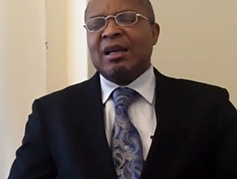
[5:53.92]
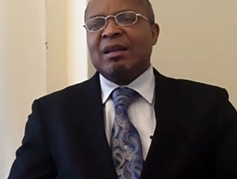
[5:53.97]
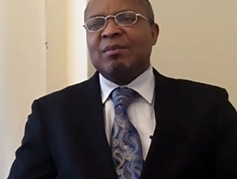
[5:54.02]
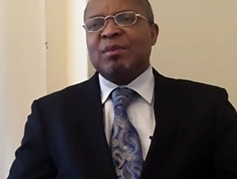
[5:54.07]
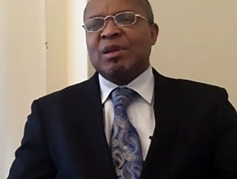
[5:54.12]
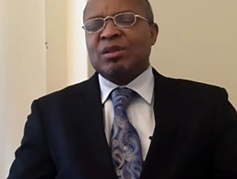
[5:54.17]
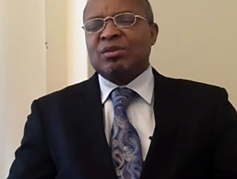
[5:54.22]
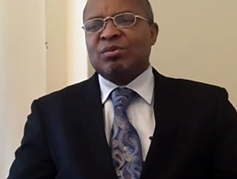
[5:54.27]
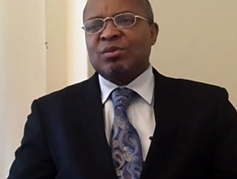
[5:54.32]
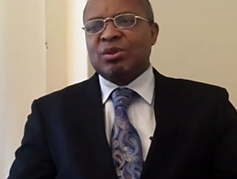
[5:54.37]

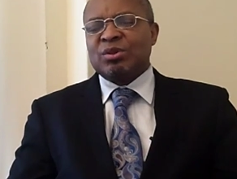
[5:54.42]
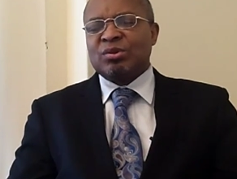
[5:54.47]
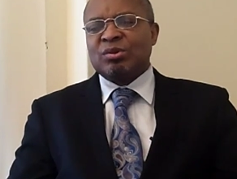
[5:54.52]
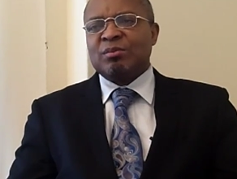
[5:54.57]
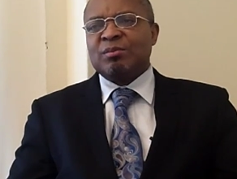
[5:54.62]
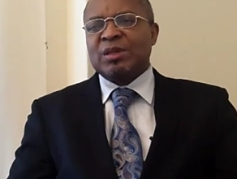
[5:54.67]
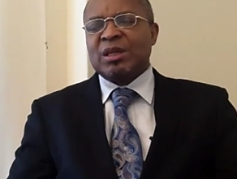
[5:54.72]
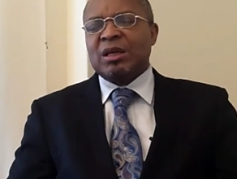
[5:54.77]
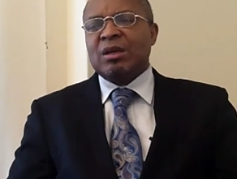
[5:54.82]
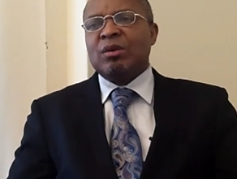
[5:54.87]
elements we
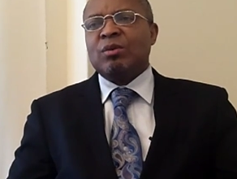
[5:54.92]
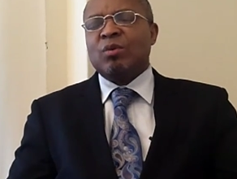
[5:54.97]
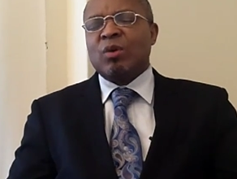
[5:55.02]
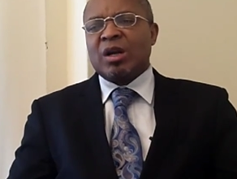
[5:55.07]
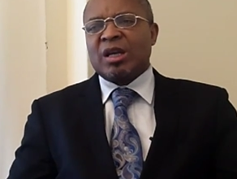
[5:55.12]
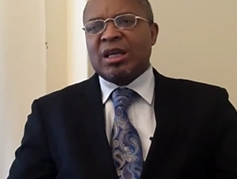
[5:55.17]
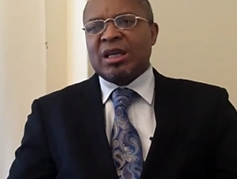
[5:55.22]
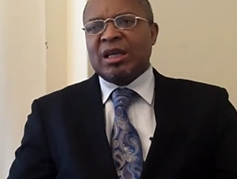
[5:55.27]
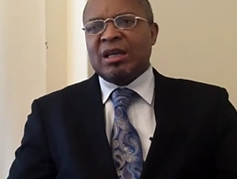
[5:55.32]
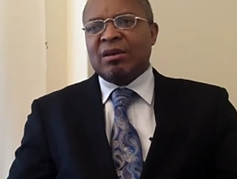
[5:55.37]
should be
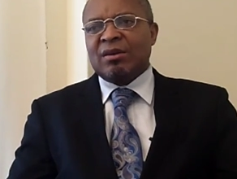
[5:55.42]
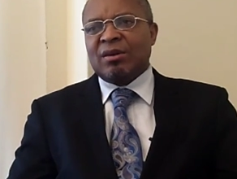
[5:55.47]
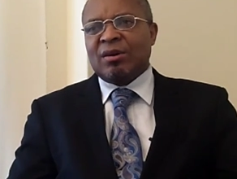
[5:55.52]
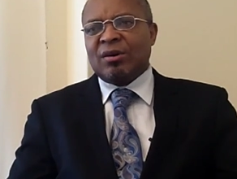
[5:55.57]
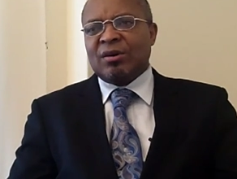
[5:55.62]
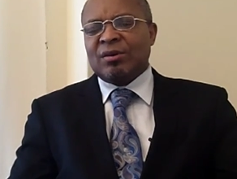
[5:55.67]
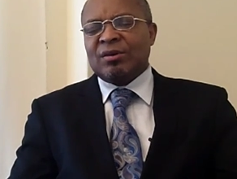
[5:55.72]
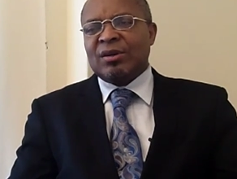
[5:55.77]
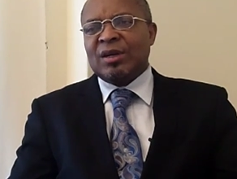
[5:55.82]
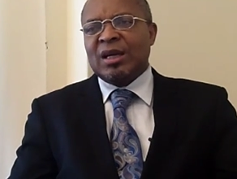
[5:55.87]
working
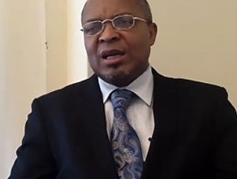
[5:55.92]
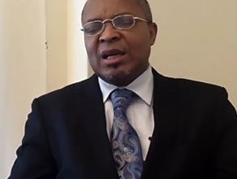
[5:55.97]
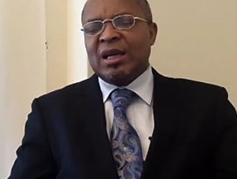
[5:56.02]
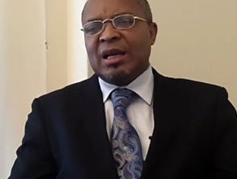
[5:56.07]
on.